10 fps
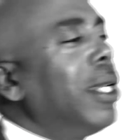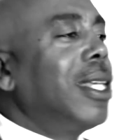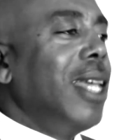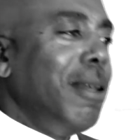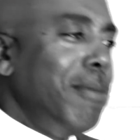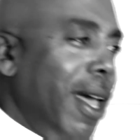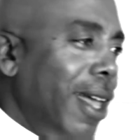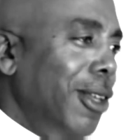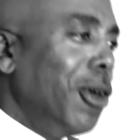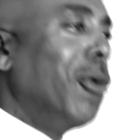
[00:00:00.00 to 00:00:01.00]
again,
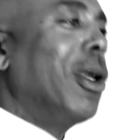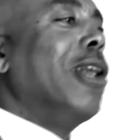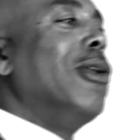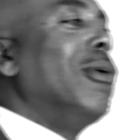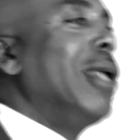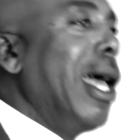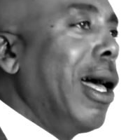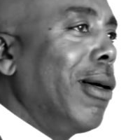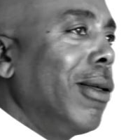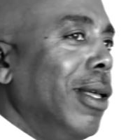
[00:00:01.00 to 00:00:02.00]
man, knowing what I know
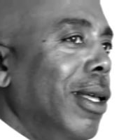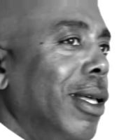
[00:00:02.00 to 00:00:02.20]
now,